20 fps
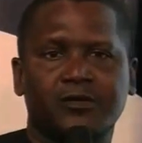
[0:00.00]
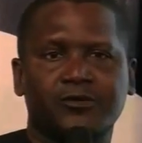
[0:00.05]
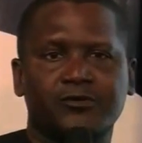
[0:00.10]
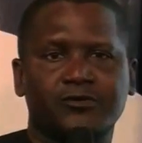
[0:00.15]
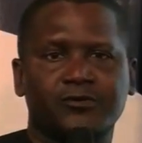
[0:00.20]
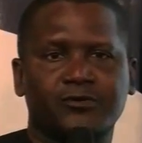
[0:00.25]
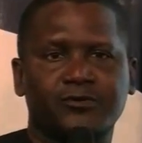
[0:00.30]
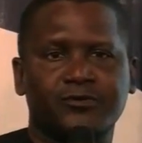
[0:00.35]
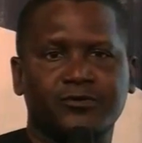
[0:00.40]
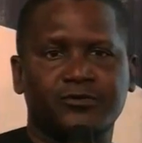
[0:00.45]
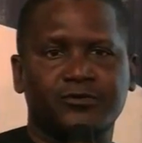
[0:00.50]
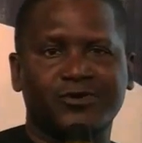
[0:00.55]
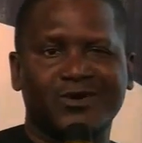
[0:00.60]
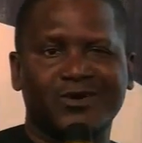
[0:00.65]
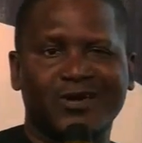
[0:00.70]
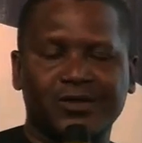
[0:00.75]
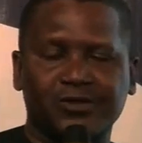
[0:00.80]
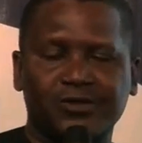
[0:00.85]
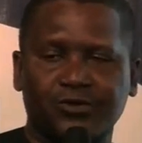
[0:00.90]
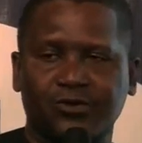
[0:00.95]
you
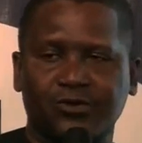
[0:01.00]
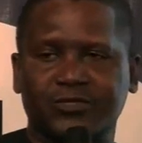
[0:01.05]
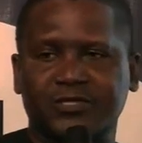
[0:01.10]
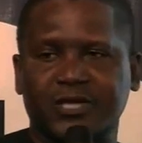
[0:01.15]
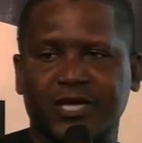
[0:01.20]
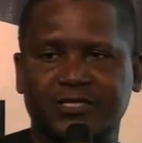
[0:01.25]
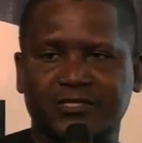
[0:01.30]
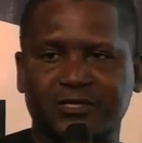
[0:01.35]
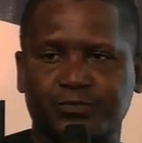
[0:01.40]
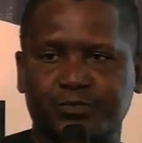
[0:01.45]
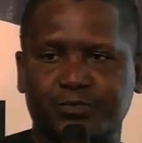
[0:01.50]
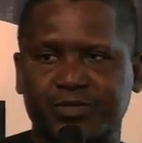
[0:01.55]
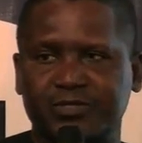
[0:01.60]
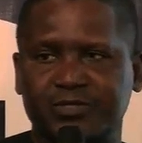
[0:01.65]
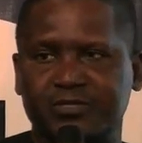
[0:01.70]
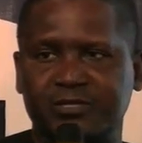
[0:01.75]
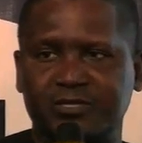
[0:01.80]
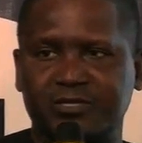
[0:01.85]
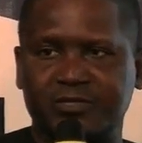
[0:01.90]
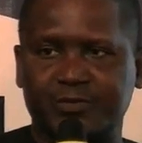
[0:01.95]
cannot, as a
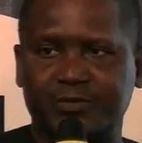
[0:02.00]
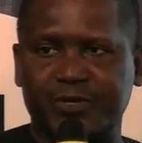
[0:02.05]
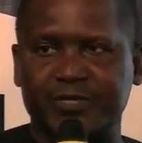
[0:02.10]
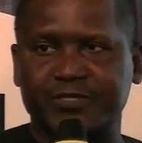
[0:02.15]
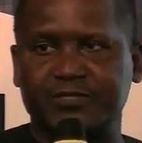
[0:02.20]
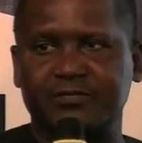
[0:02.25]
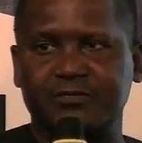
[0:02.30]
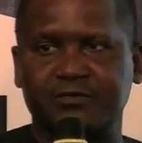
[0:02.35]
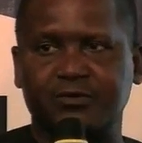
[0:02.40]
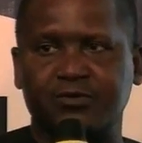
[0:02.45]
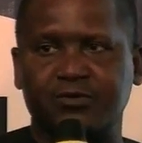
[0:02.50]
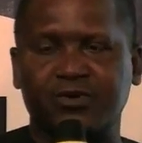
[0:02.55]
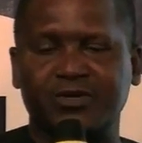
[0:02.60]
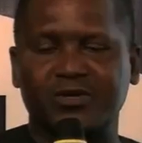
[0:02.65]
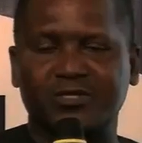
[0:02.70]
business person,